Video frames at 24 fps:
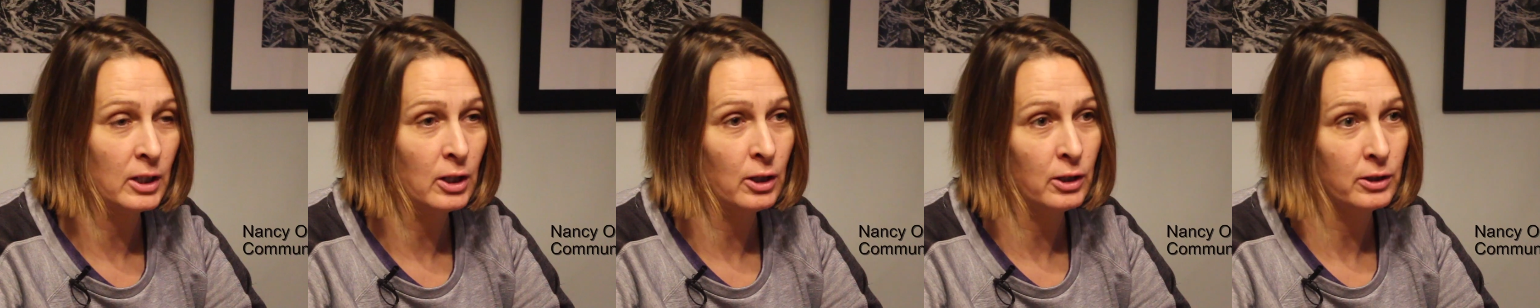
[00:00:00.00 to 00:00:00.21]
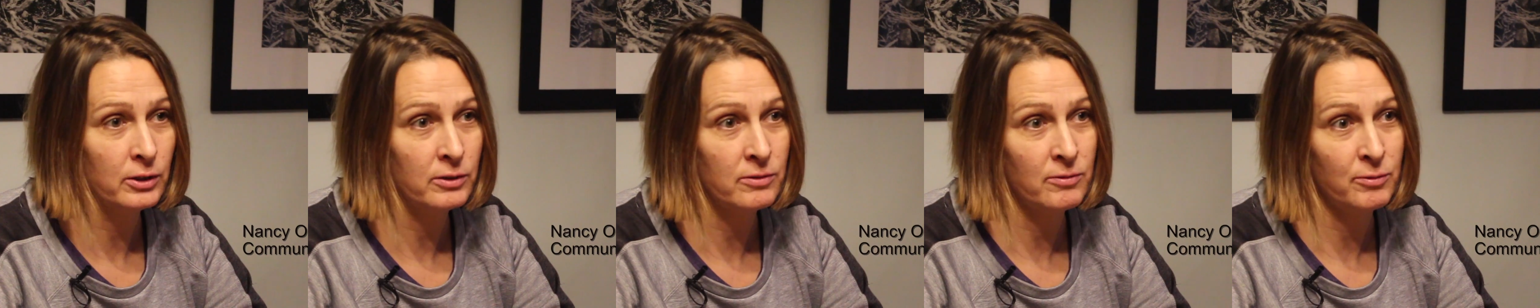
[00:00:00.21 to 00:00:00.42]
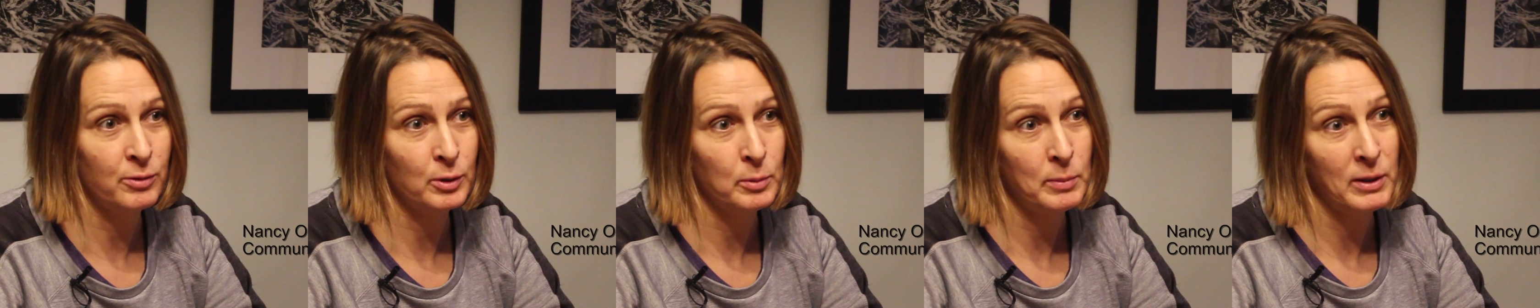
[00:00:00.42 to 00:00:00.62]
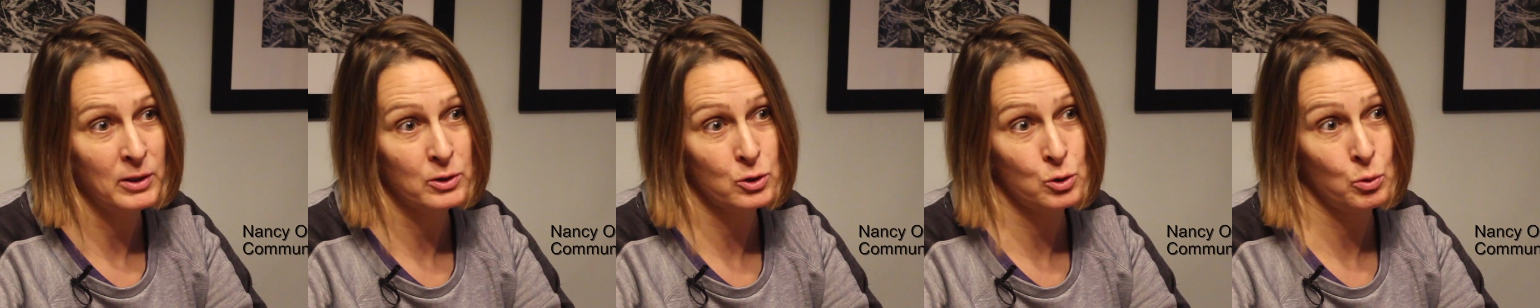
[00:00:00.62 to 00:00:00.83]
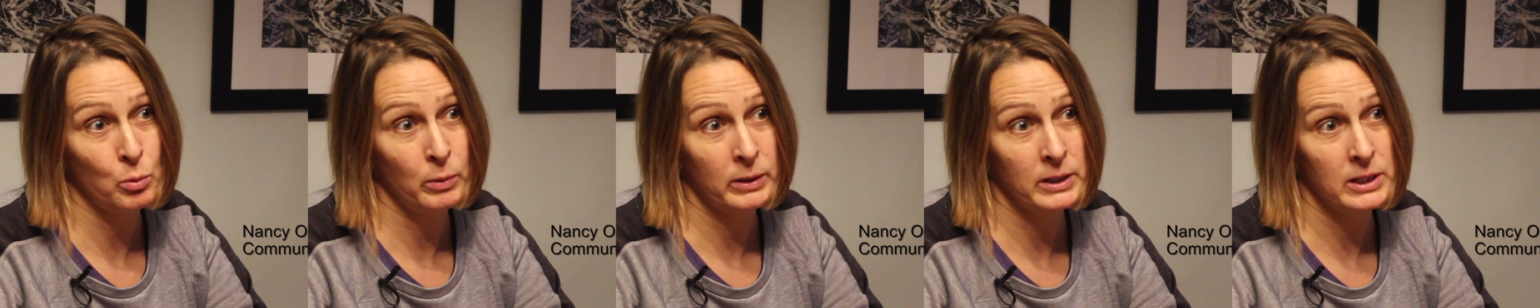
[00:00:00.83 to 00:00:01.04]
the garden for
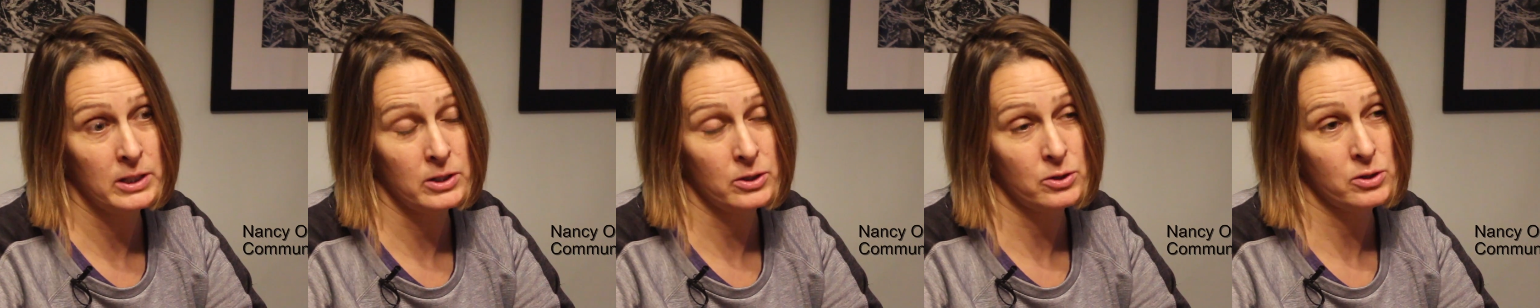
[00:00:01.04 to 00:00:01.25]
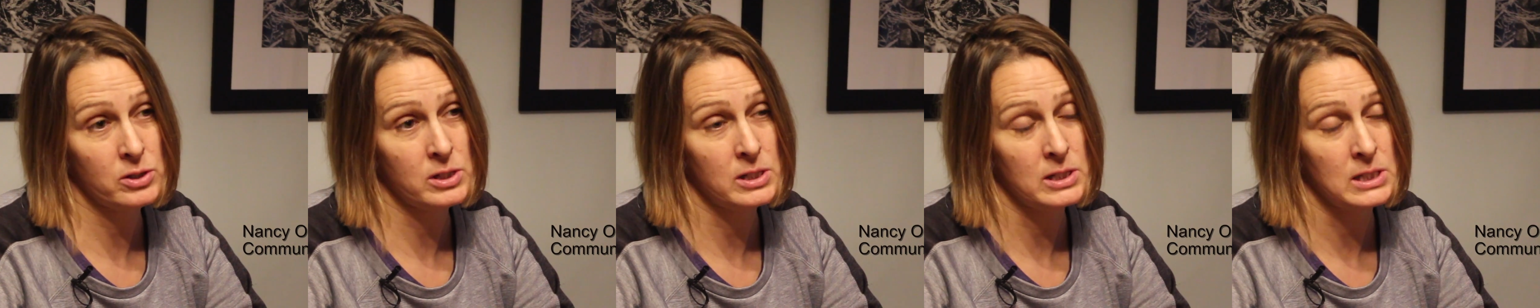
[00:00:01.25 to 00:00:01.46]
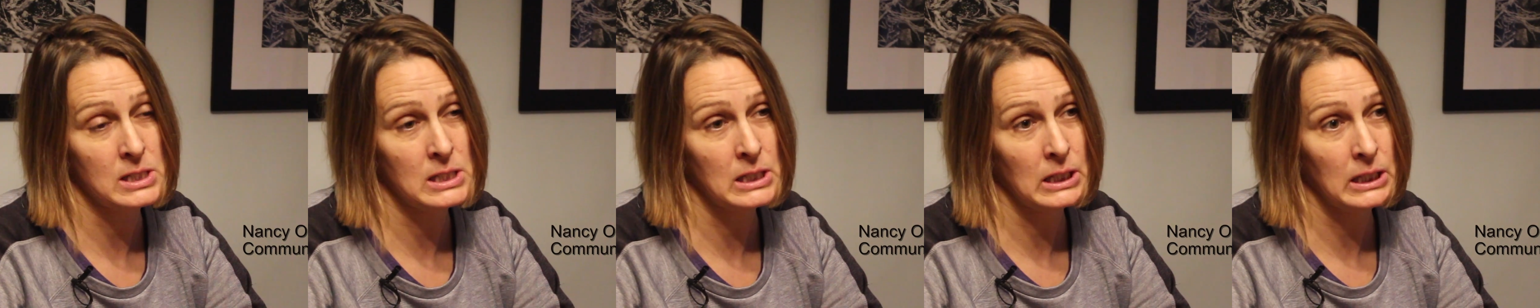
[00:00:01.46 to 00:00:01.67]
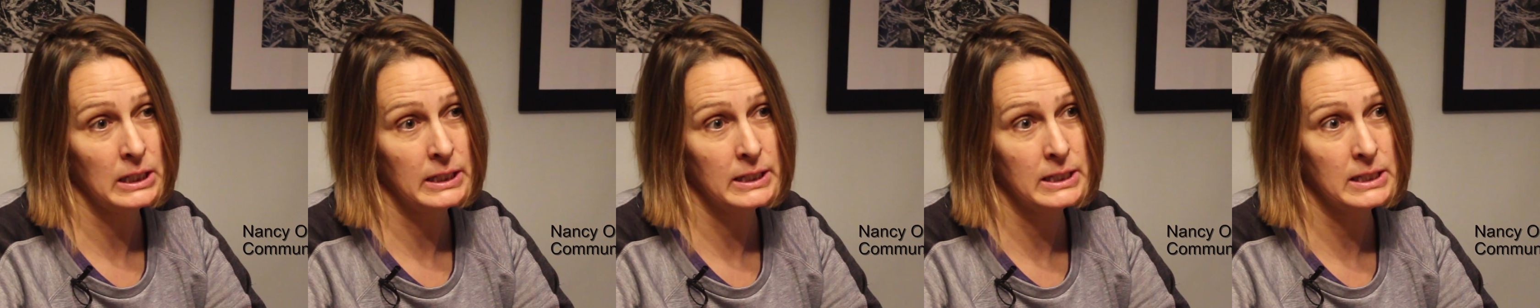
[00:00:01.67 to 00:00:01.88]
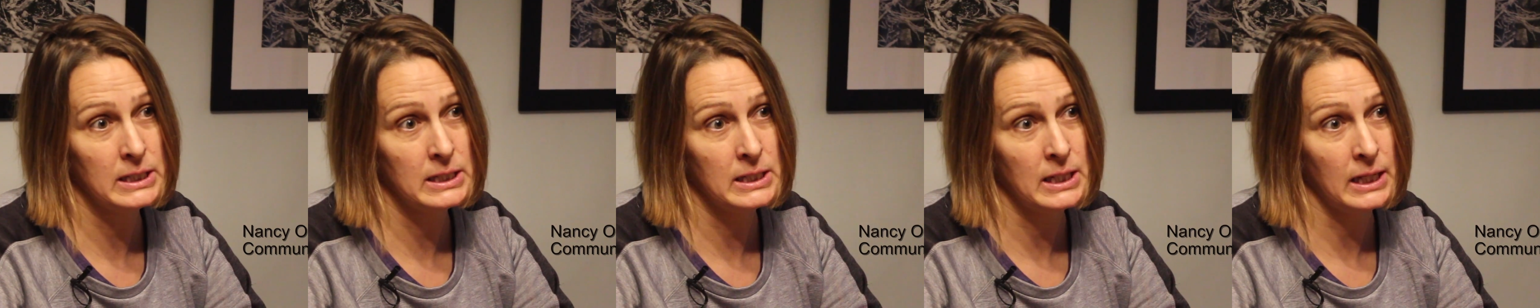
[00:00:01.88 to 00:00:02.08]
about 20 years, since the
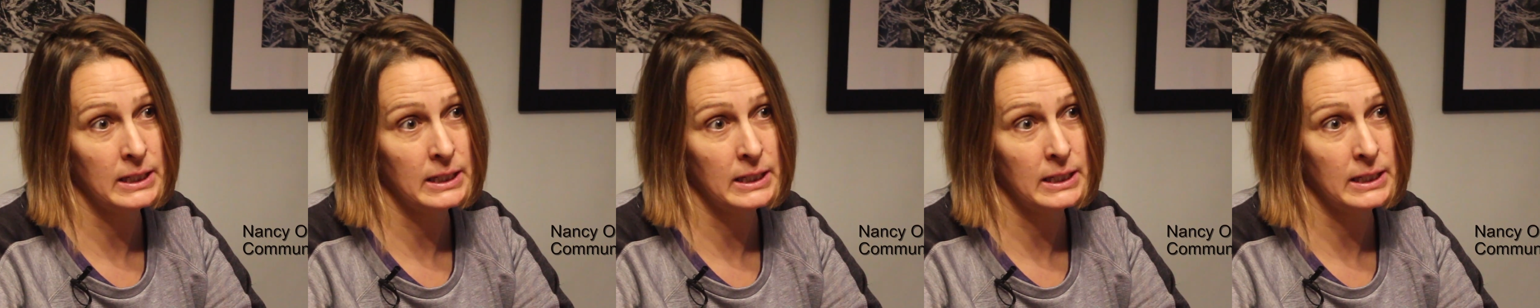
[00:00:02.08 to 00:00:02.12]
late